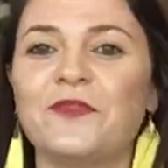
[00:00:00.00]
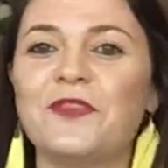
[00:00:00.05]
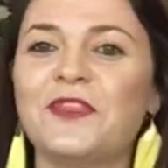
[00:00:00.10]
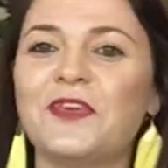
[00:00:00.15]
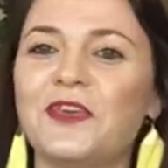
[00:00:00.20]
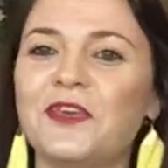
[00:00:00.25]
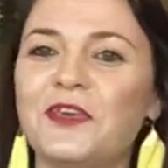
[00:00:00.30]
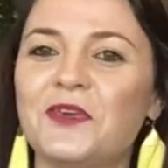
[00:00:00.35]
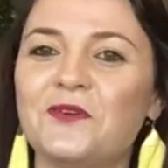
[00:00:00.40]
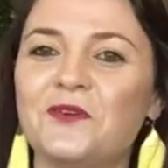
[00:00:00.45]

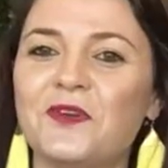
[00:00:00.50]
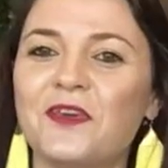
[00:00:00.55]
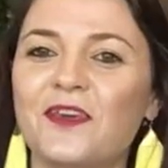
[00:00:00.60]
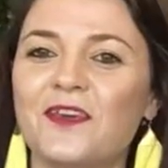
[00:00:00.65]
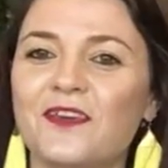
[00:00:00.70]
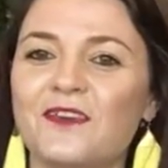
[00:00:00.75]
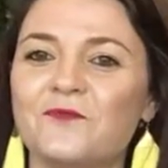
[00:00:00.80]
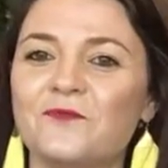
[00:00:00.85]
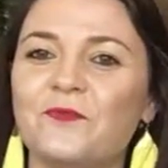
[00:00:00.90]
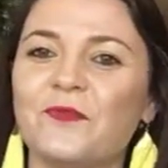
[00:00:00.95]
Thank you
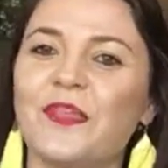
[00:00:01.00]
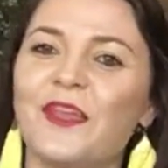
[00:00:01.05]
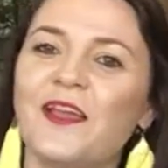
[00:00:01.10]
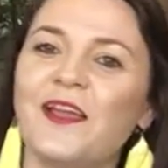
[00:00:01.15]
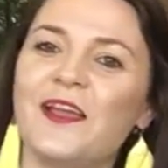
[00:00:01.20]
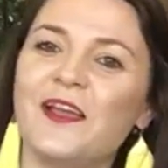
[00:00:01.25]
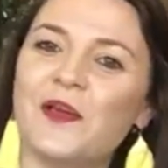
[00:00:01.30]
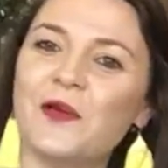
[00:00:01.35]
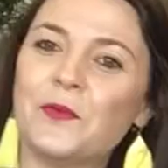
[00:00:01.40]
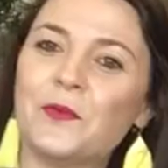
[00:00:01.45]
again.
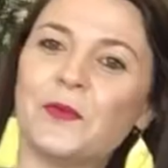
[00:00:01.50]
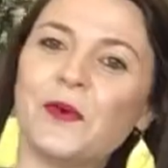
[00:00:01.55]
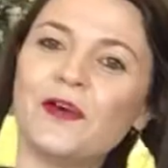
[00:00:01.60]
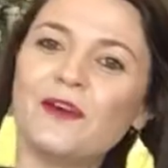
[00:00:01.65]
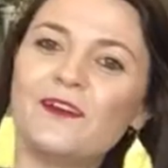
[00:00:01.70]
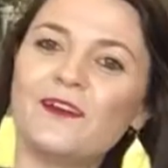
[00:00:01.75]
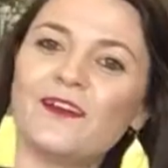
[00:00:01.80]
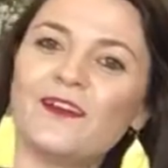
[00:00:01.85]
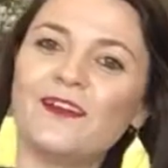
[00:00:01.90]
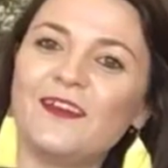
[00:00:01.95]

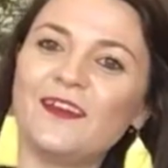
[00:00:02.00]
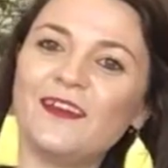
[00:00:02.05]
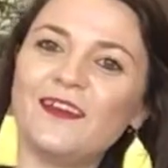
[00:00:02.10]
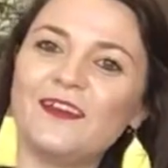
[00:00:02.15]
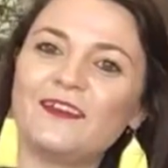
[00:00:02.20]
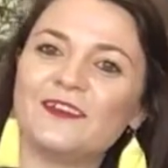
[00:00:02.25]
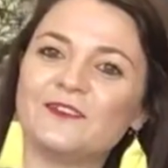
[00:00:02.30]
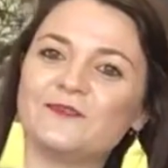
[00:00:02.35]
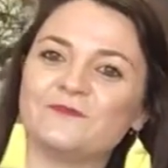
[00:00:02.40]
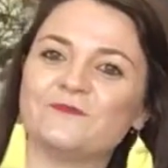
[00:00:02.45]
Bye.